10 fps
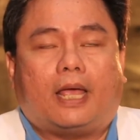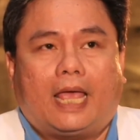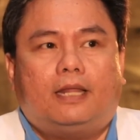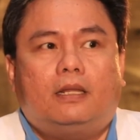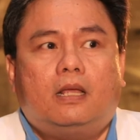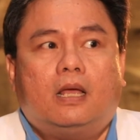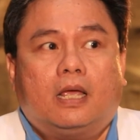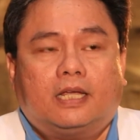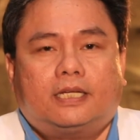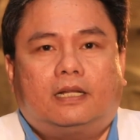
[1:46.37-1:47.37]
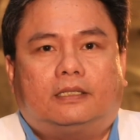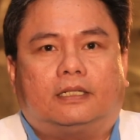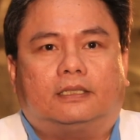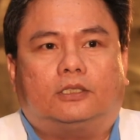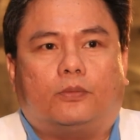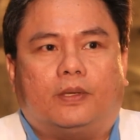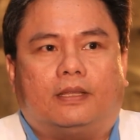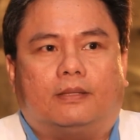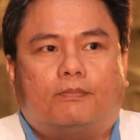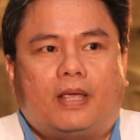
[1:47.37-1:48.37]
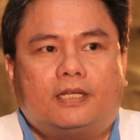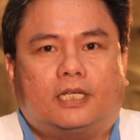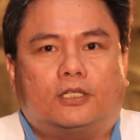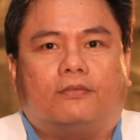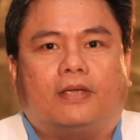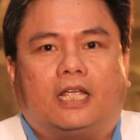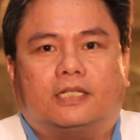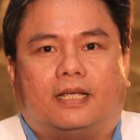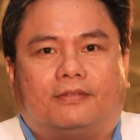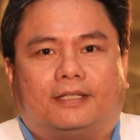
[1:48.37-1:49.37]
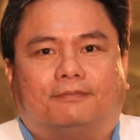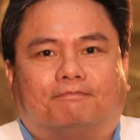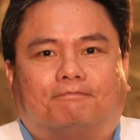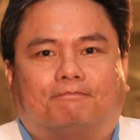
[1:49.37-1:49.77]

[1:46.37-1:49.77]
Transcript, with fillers: and shelters with patients of have HIV.